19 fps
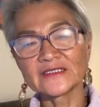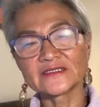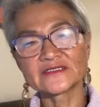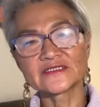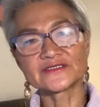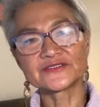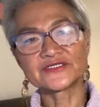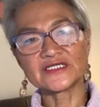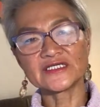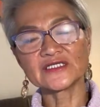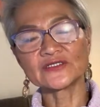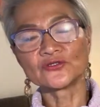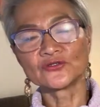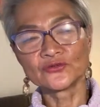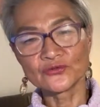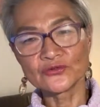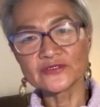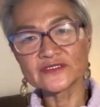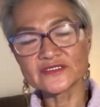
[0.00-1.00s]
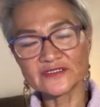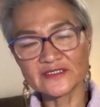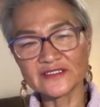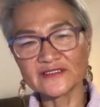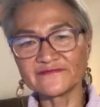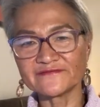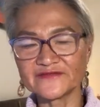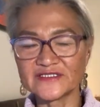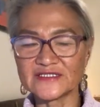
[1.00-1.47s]
The tea, loose
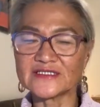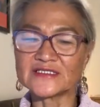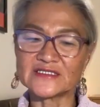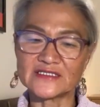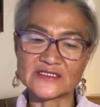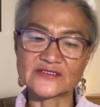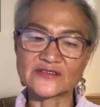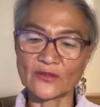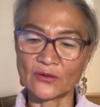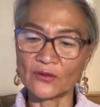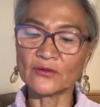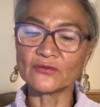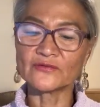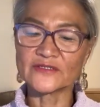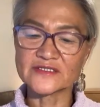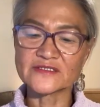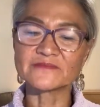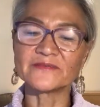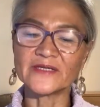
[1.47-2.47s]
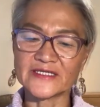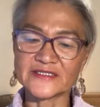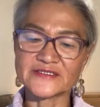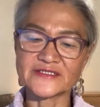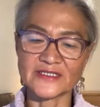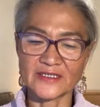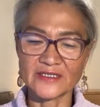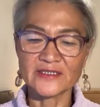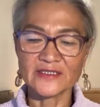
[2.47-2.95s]
leaf tea is always
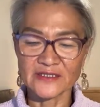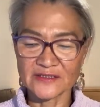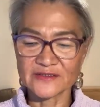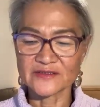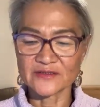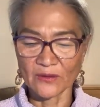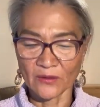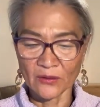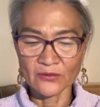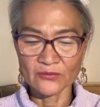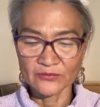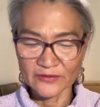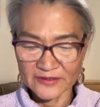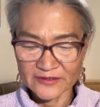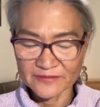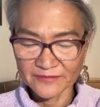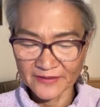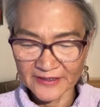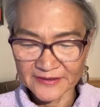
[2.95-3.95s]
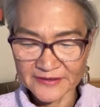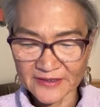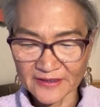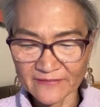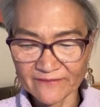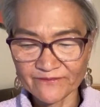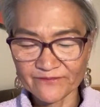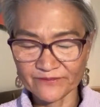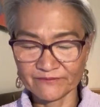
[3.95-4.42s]
better. It's always better
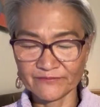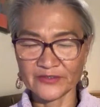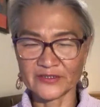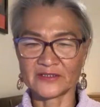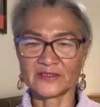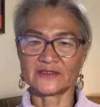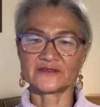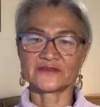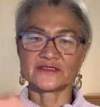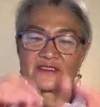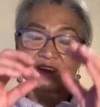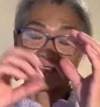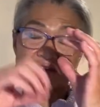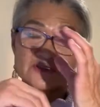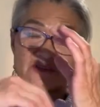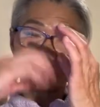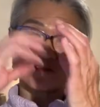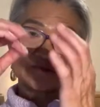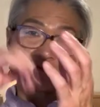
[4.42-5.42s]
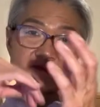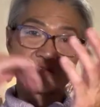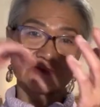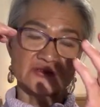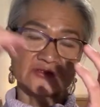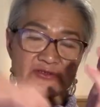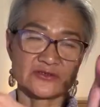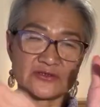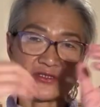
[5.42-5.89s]
because it's
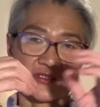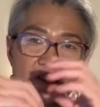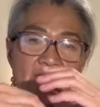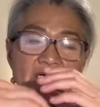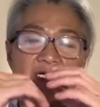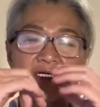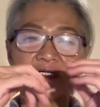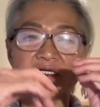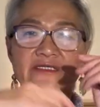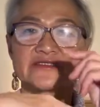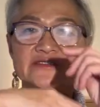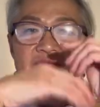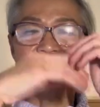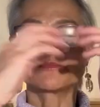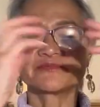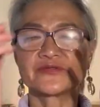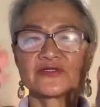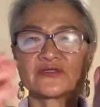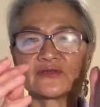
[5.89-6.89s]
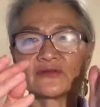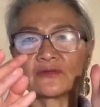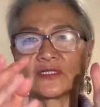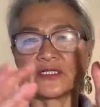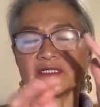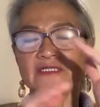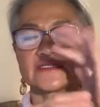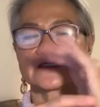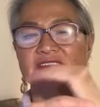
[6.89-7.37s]

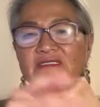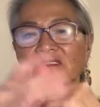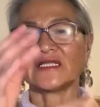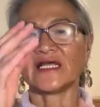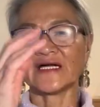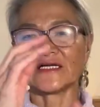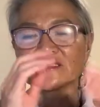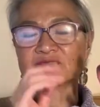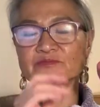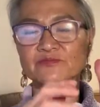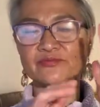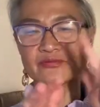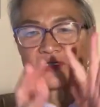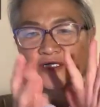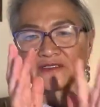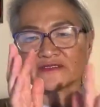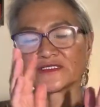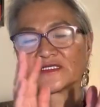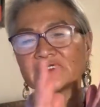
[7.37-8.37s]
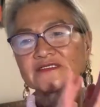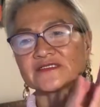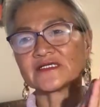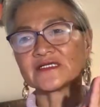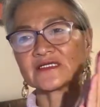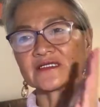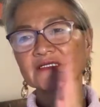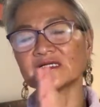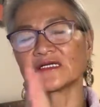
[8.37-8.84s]
pure. It's less
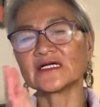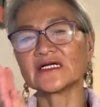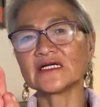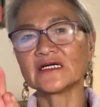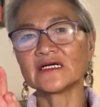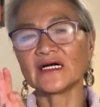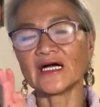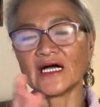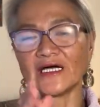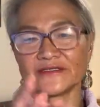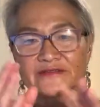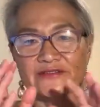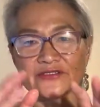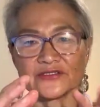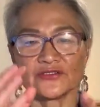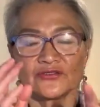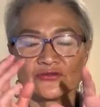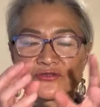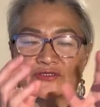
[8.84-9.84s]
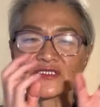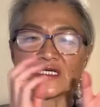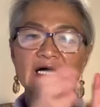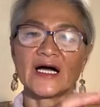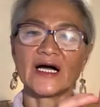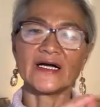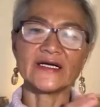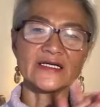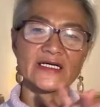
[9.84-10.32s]
processing and use
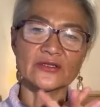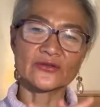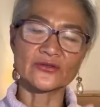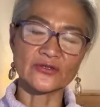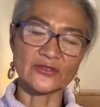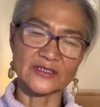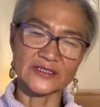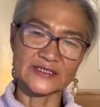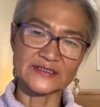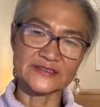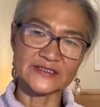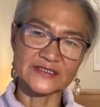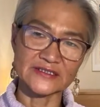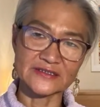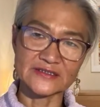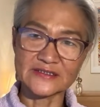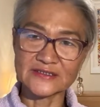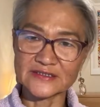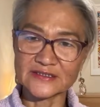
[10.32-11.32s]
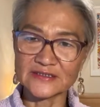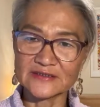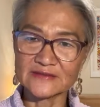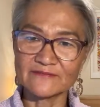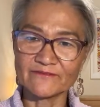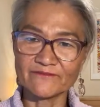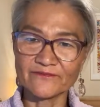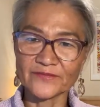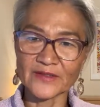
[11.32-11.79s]
higher quality tea.
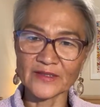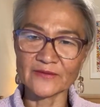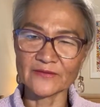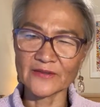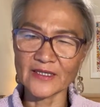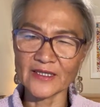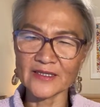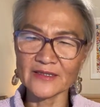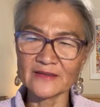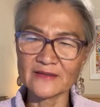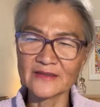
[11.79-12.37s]
Okay.